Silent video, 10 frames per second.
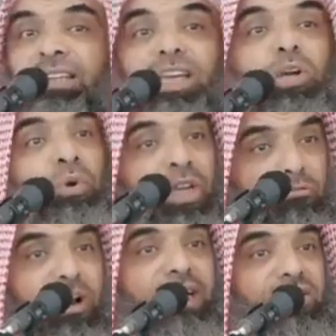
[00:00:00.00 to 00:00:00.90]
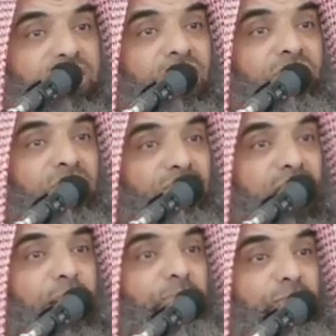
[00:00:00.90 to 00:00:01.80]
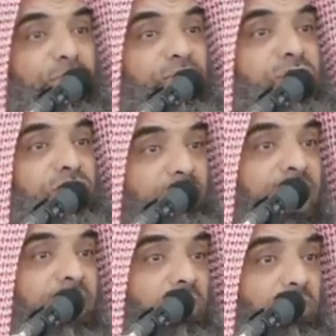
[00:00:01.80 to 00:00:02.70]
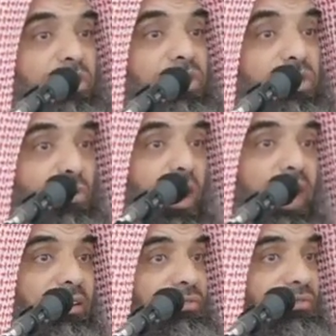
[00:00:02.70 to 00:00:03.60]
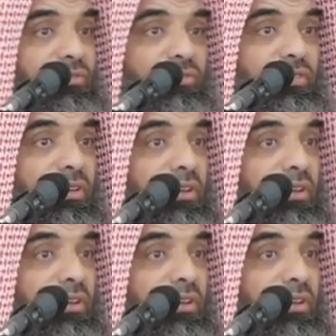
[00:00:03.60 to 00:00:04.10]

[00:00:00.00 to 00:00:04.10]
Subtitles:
and the queen rises on the top first rank, which is the wife,